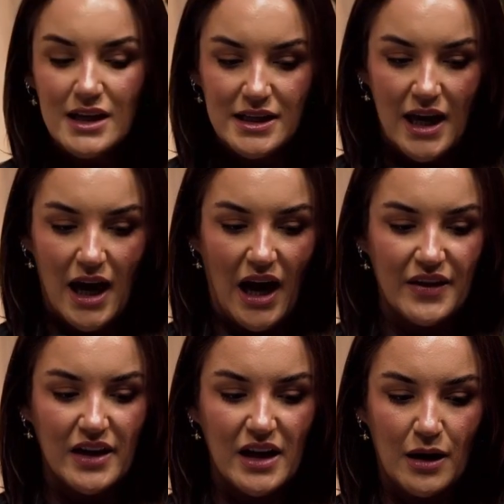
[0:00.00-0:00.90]
Yeah, I
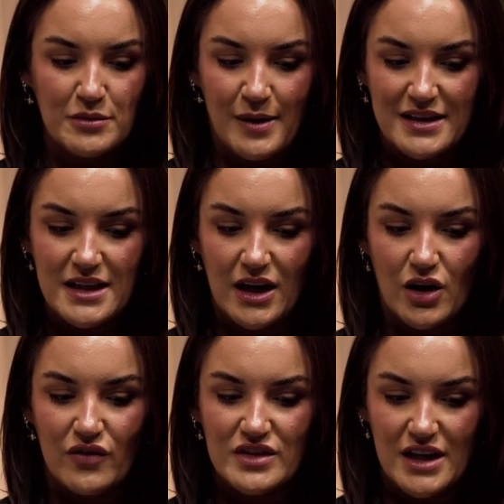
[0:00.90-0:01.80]
think it comes back to that
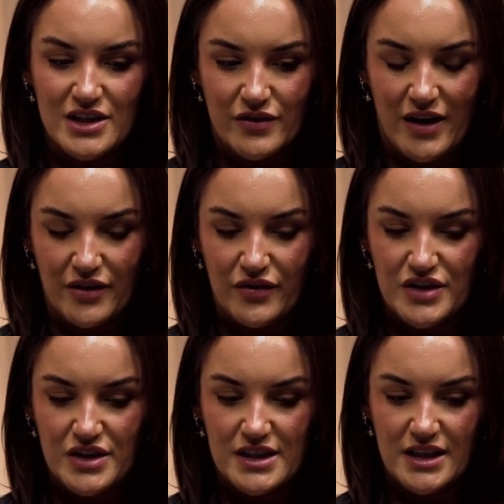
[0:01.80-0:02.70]
conversation around
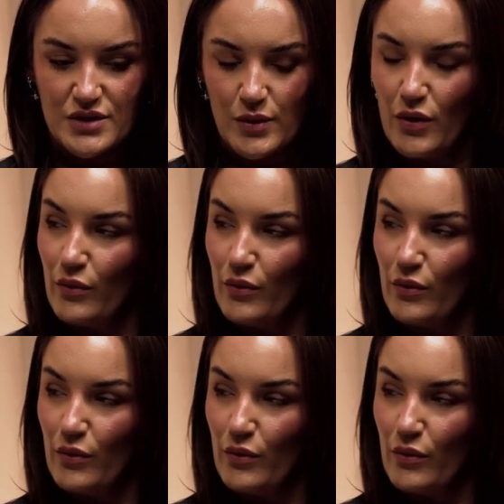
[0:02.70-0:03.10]
efficiency as well,